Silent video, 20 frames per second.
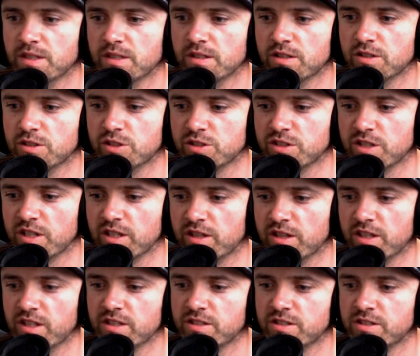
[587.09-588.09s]
just like
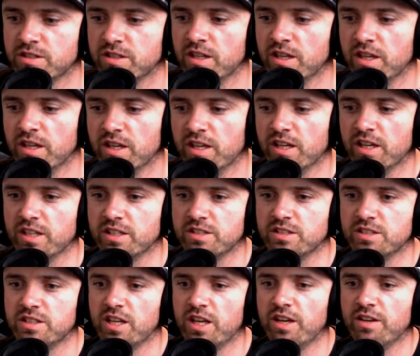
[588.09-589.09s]
this hit
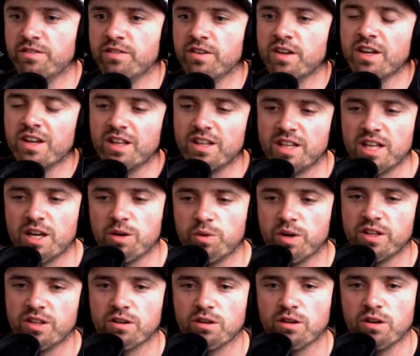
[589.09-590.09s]
save that way
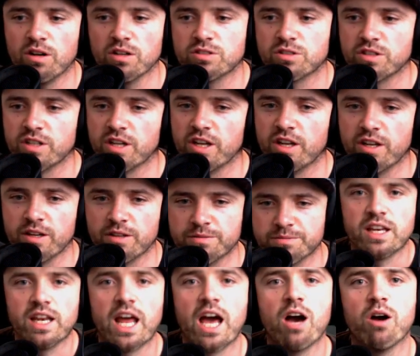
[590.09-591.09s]
they're alternating
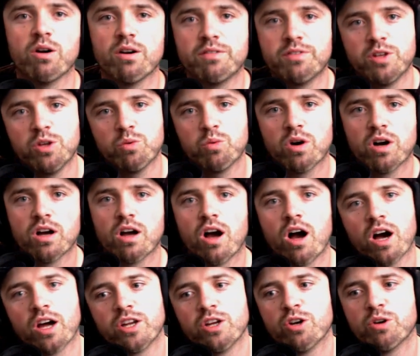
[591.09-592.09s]
now if you want
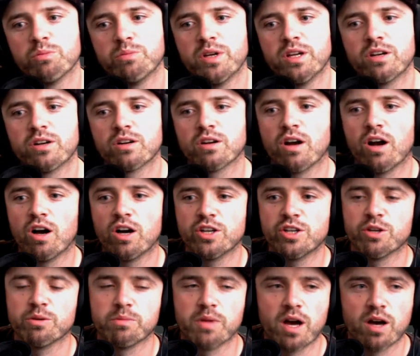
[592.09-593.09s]
audio meter on
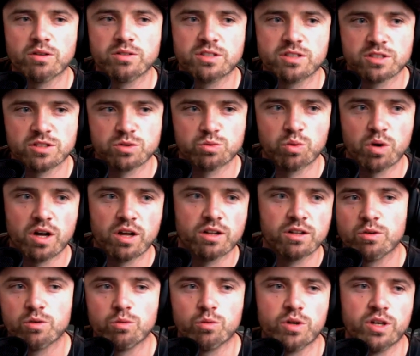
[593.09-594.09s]
your mouse as
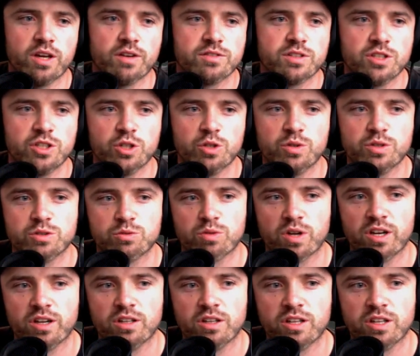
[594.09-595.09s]
well what you have to do is
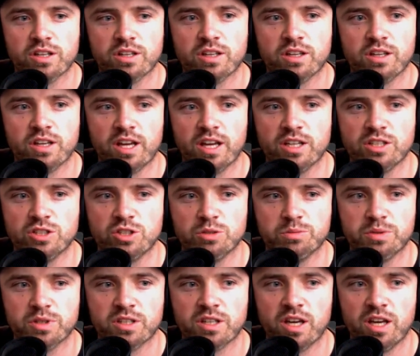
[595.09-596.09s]
right click and
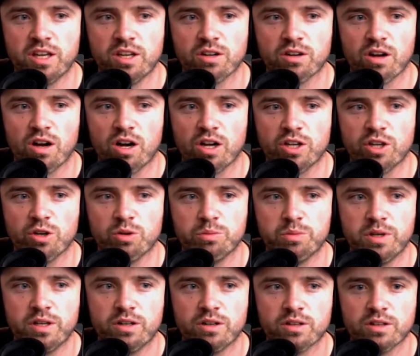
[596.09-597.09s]
duplicate your audio
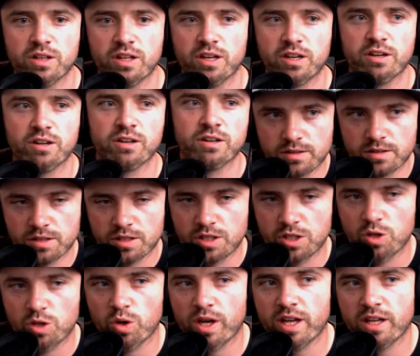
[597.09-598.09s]
meter layer
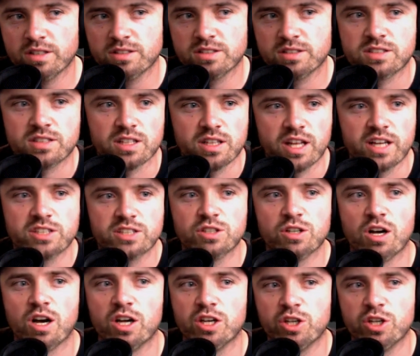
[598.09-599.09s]
go ahead and select your
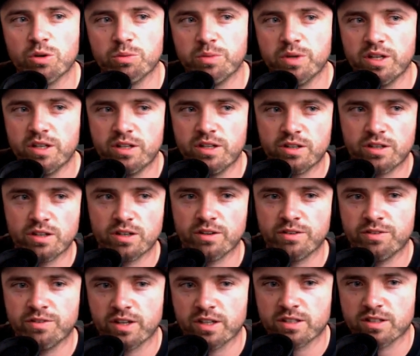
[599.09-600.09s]
audio meter
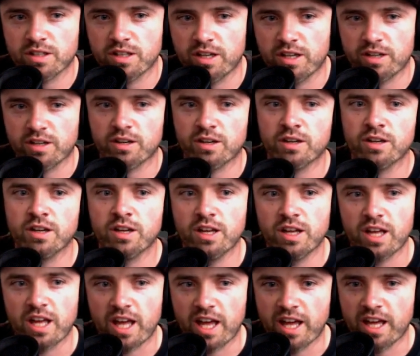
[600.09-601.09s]
effect layer
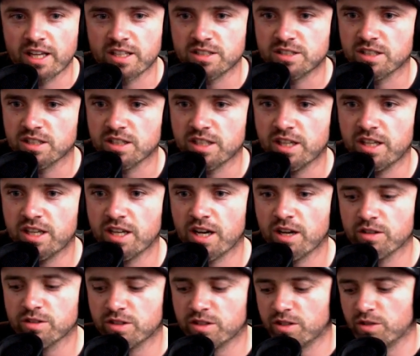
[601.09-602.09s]
and delete
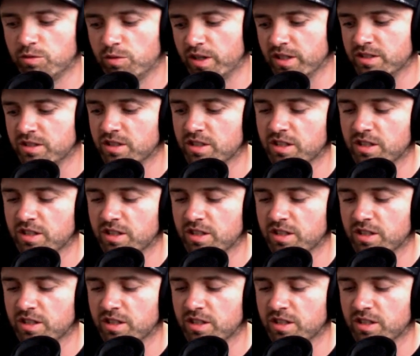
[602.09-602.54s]
out the rest of the